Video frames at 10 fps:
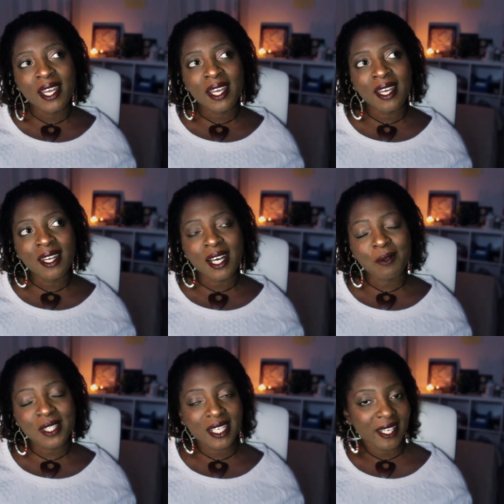and
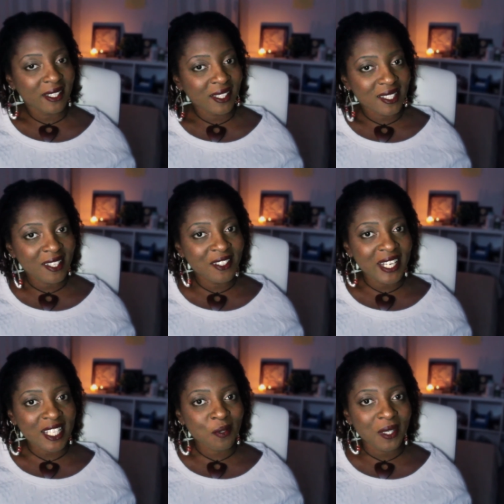i will see you guys on
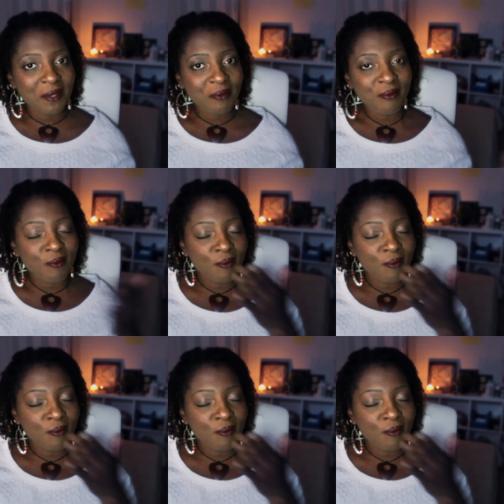the next one